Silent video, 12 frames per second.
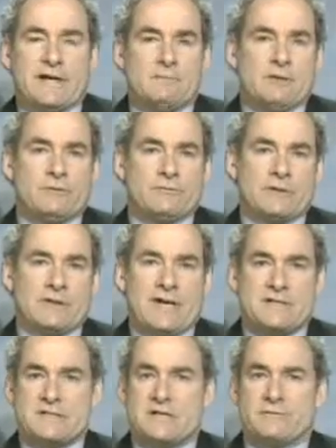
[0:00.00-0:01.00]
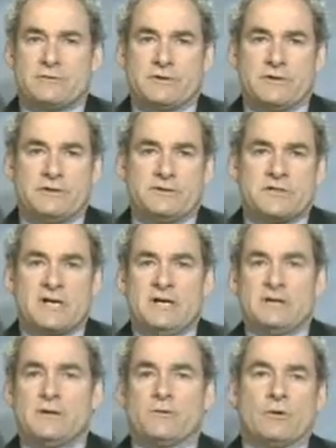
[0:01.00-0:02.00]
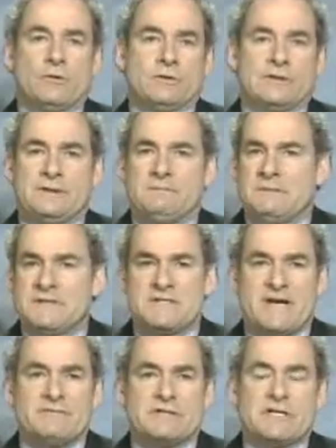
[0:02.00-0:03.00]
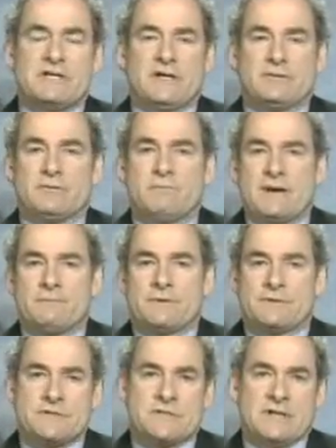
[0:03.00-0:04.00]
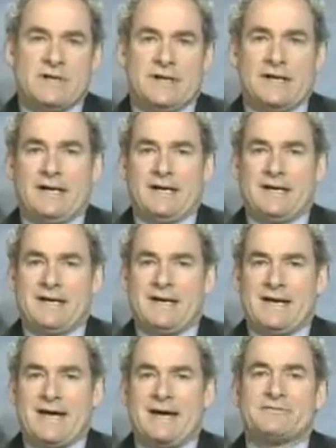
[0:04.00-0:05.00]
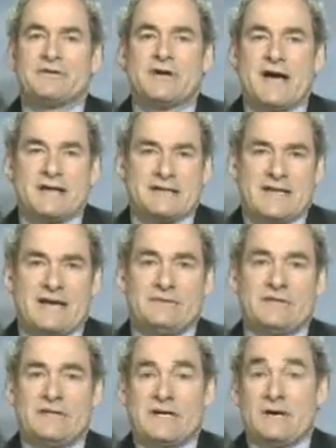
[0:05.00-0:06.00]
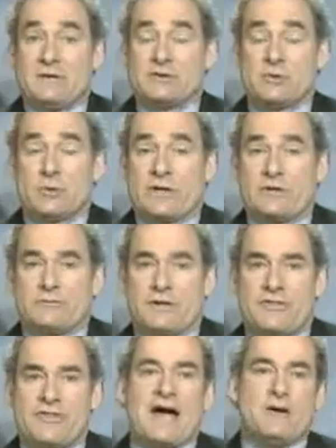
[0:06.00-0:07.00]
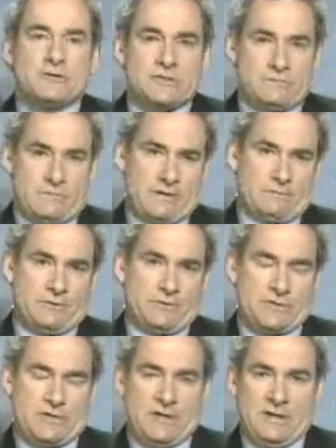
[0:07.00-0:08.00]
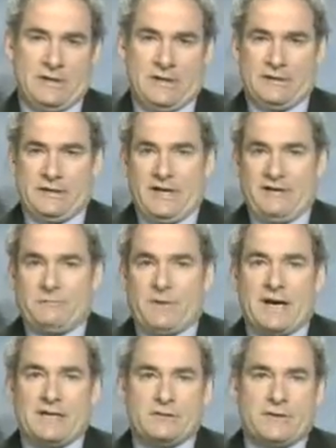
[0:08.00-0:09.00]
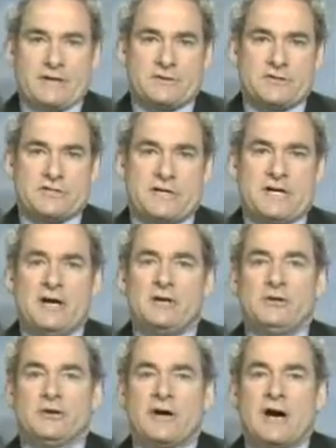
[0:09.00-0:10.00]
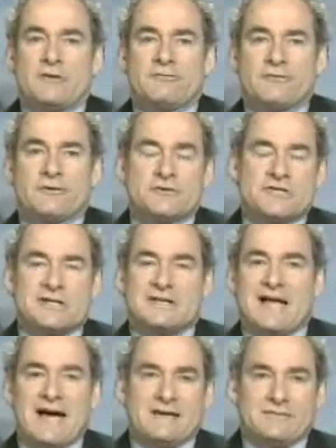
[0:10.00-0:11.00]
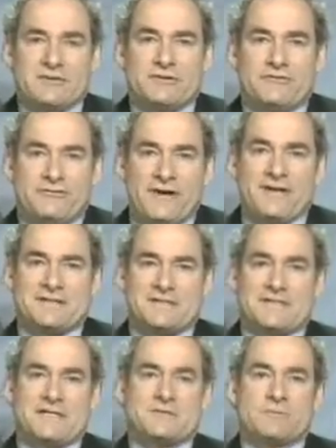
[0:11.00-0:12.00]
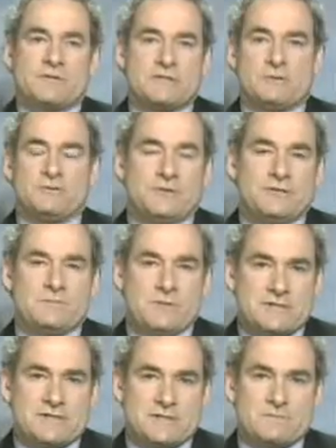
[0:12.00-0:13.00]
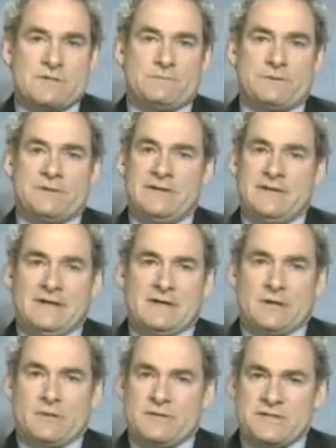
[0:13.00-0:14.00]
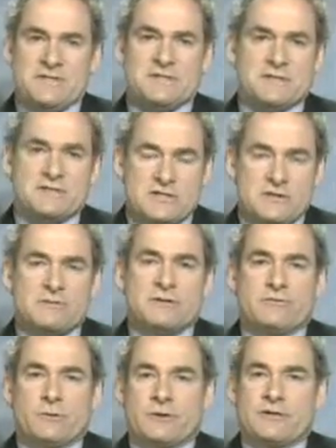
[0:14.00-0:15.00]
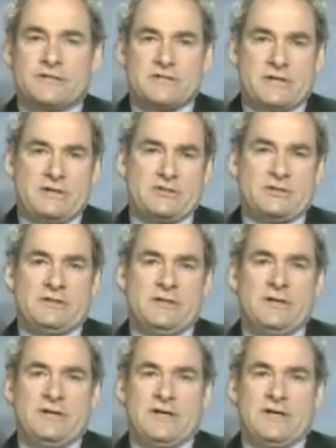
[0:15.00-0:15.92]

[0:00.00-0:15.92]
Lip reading: Amy, over the last several years. There were only 1,700 members after 9/11, and now there are 23,000 members. And the FBI director said, "You're our first line of defense." That's what he told these business people. This is a secretive organization.